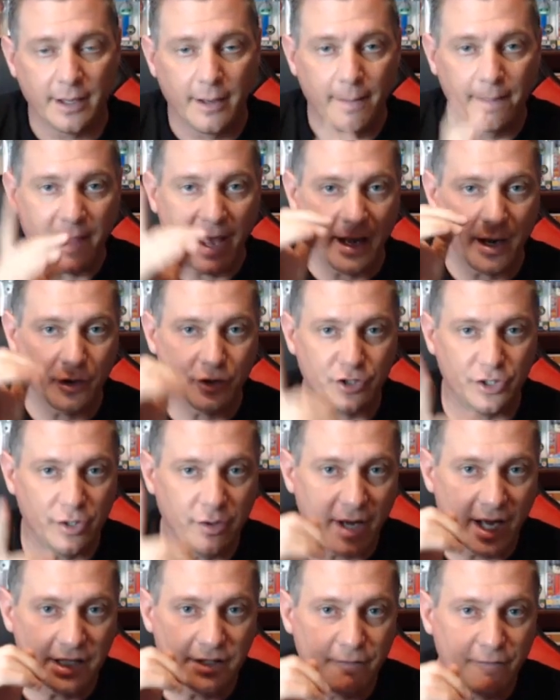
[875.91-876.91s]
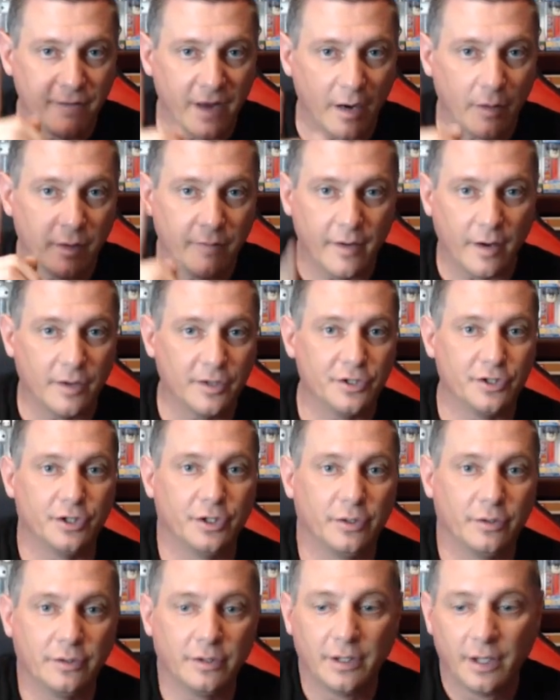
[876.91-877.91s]
And I'll see you guys very, very
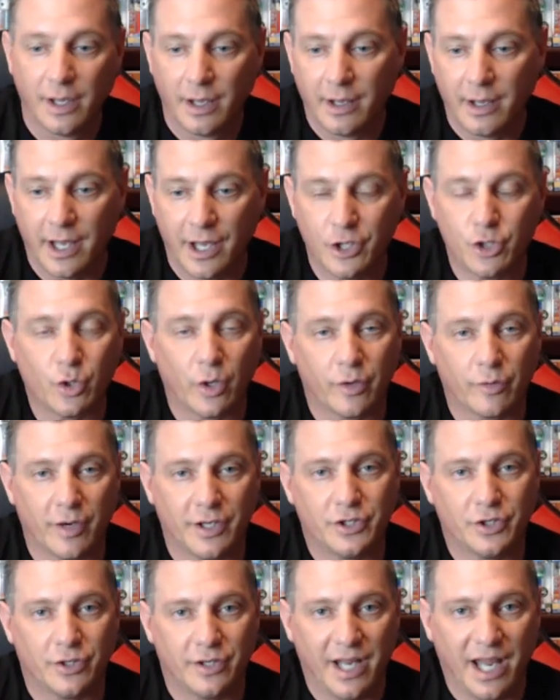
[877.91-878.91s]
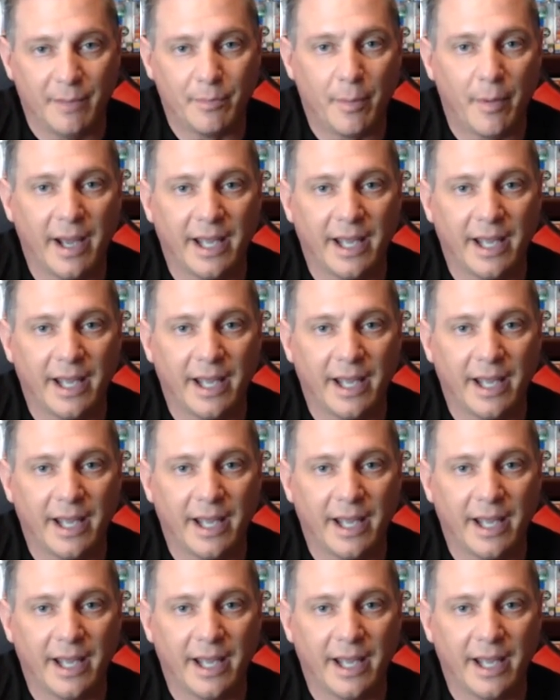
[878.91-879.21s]
soon. Enjoy the rest of your day. Bye.